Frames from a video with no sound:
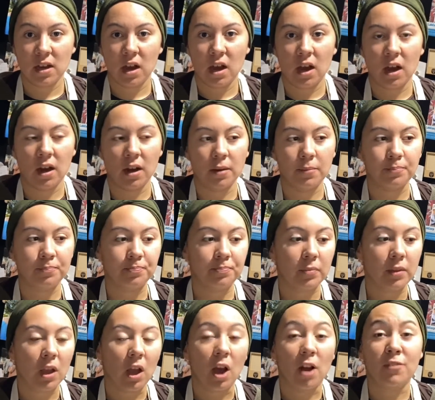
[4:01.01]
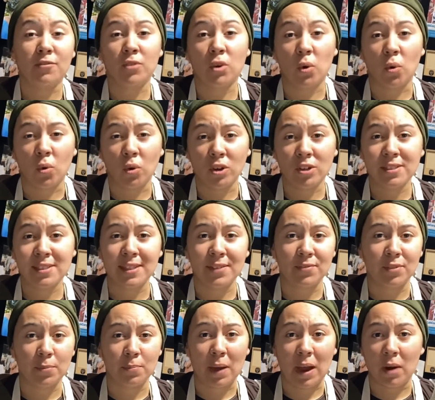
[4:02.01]
Of course, if
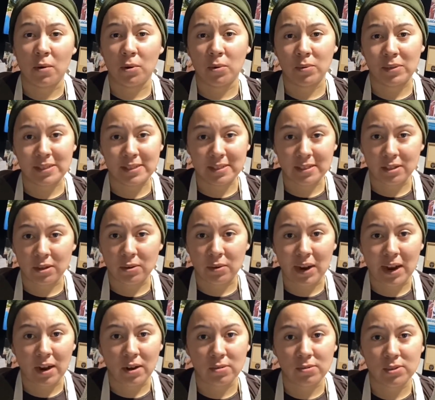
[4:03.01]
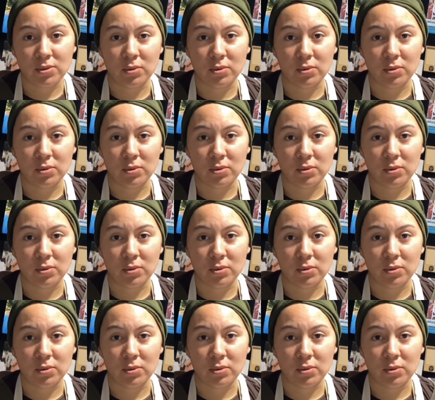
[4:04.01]
the power was to go out